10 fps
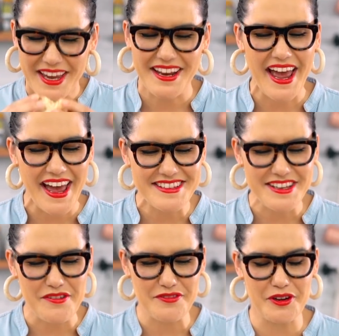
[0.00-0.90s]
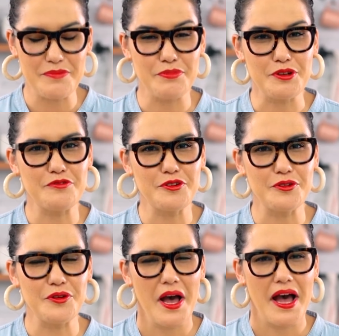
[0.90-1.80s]
It has a very
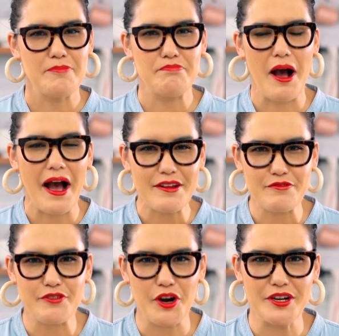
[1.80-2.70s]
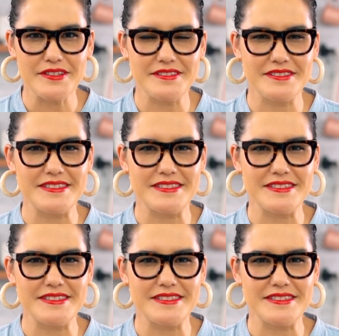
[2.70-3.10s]
beautiful pine forest,